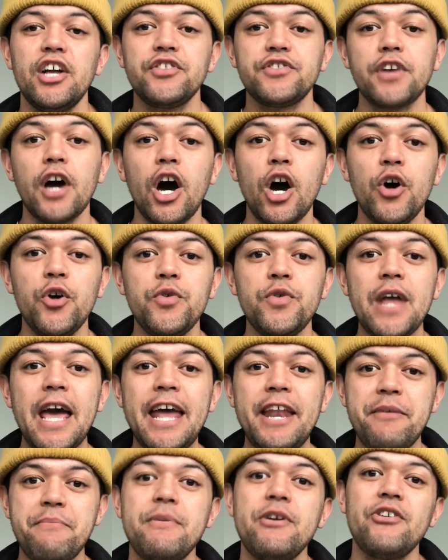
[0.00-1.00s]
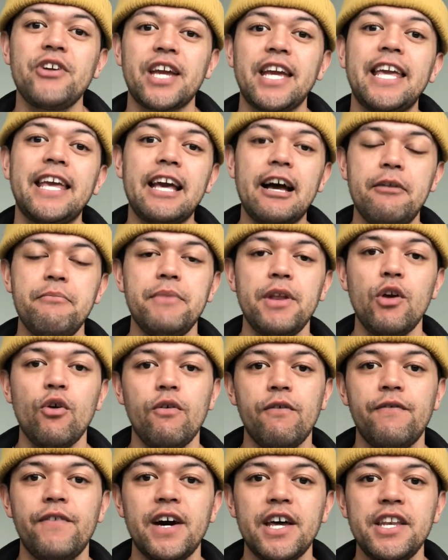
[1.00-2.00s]
To own an American company
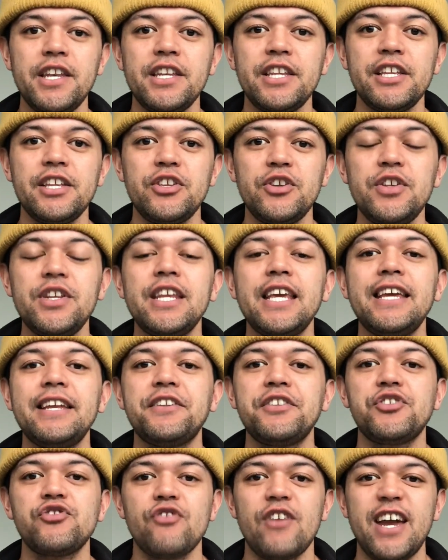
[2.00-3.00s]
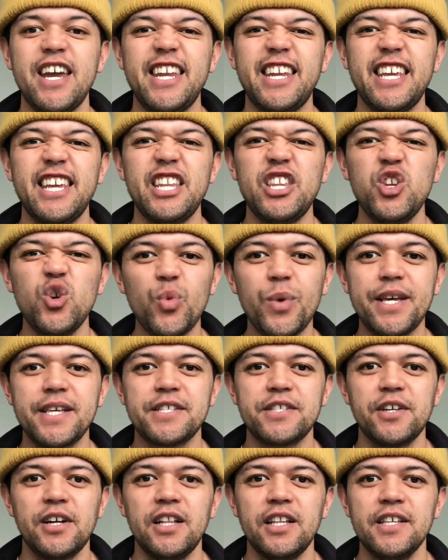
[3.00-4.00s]
or fund, you need to trade in US
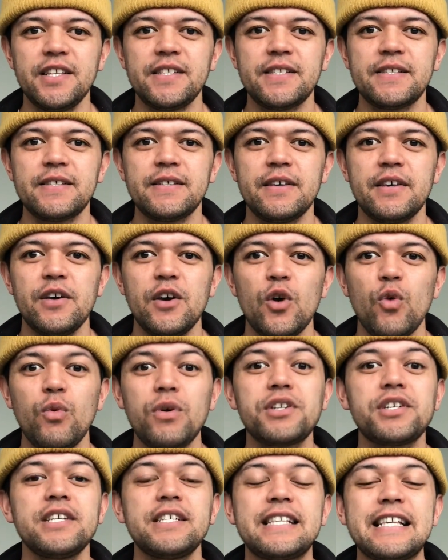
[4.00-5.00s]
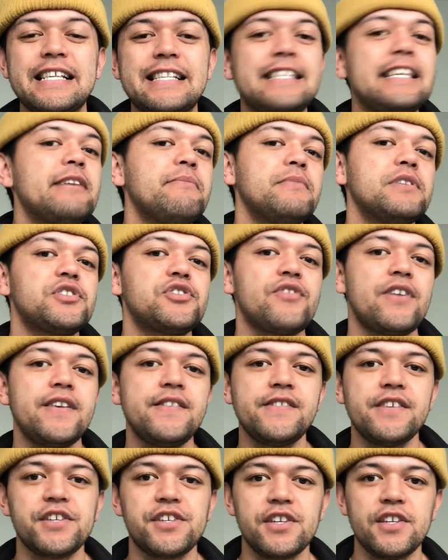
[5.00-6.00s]
dollars, which is a seamless
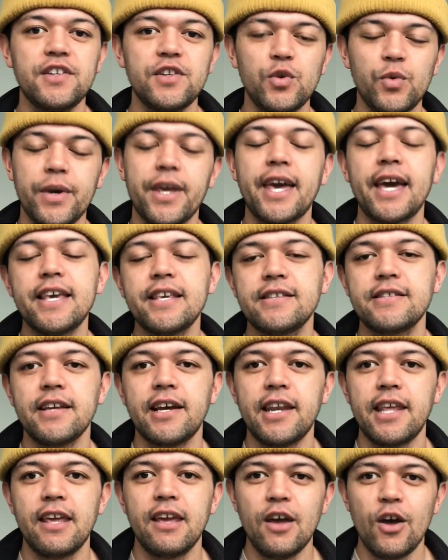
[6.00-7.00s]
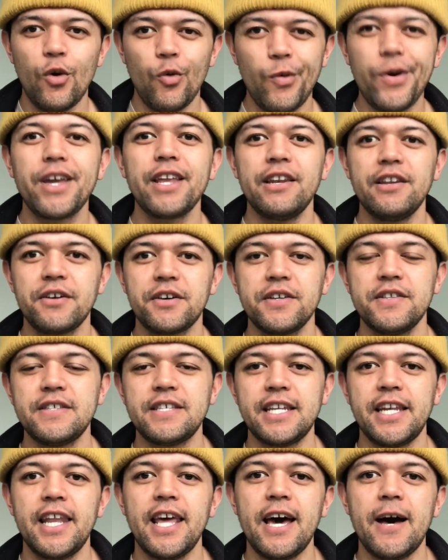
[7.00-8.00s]
transition to a case study we can look
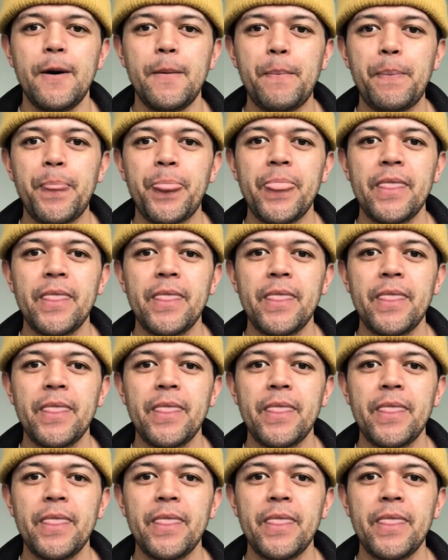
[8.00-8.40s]
into now.